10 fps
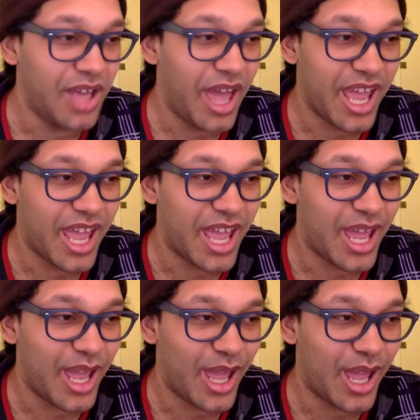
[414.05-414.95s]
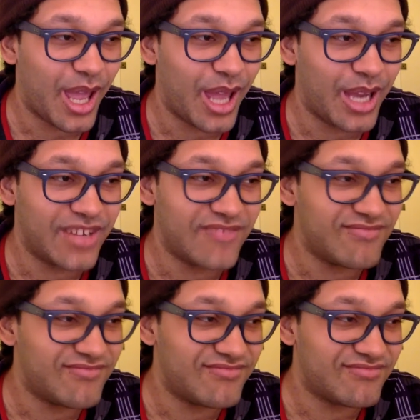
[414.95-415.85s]
and
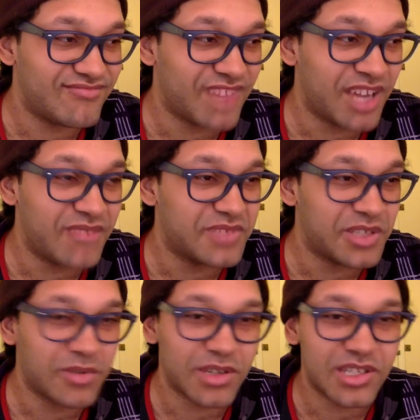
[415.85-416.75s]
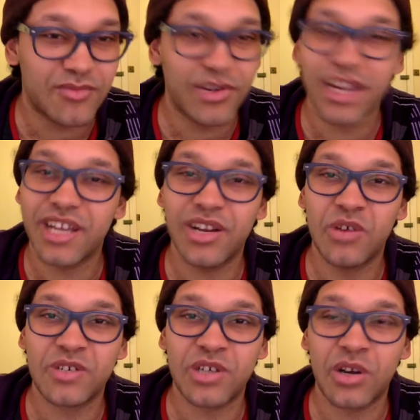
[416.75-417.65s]
yeah, he wants to bring it
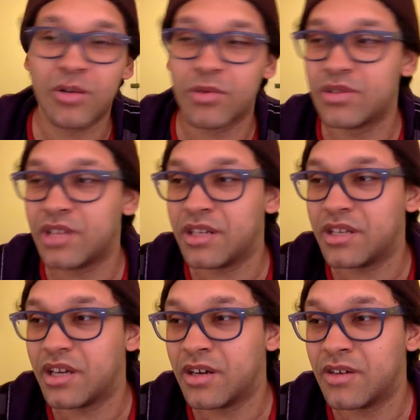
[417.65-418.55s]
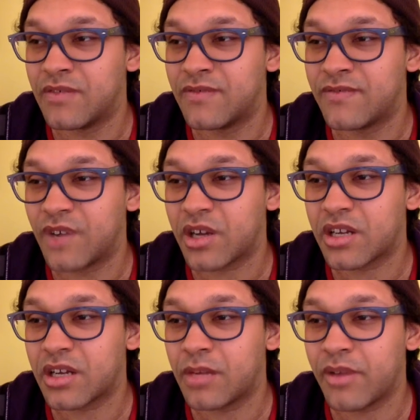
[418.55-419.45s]
over to our world and
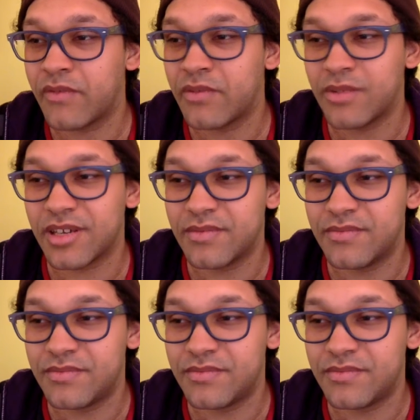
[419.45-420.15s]
up everybody.